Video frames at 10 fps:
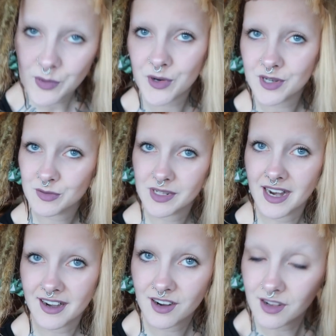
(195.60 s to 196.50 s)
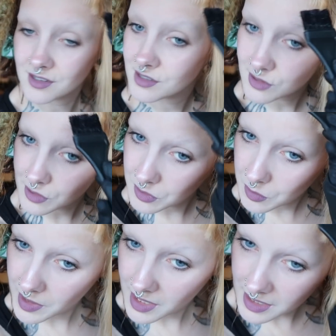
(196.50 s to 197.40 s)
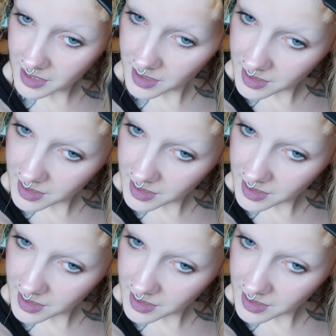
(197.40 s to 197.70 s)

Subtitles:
bored with hair colors so quickly.